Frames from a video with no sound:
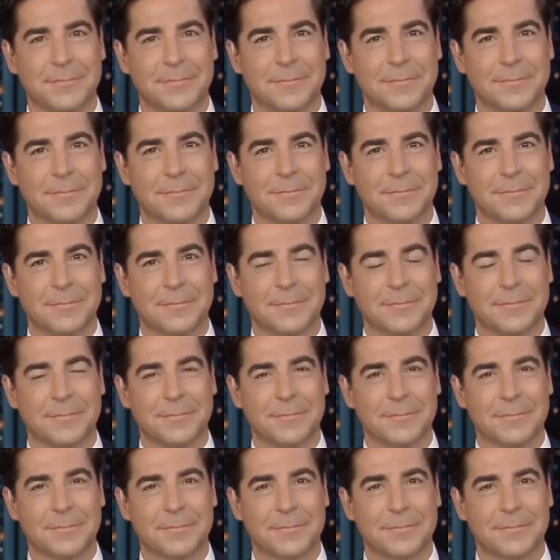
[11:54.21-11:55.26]

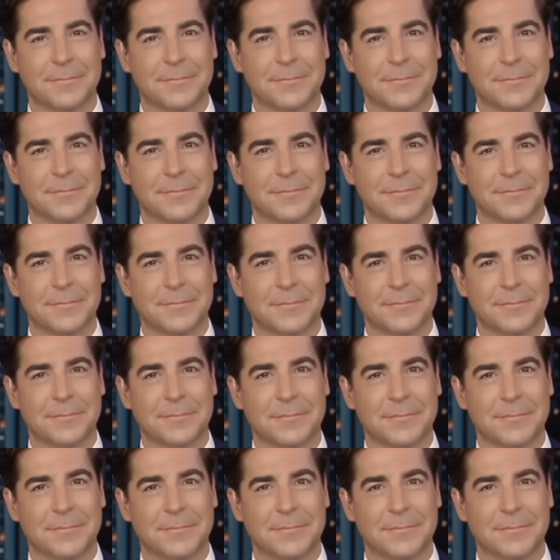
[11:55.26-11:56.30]

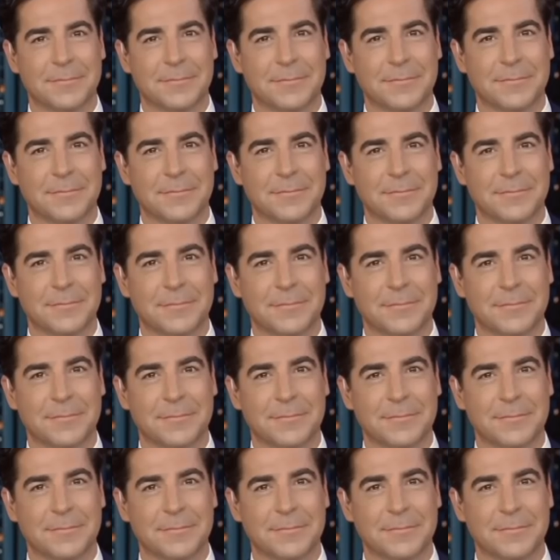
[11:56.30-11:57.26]
(silent)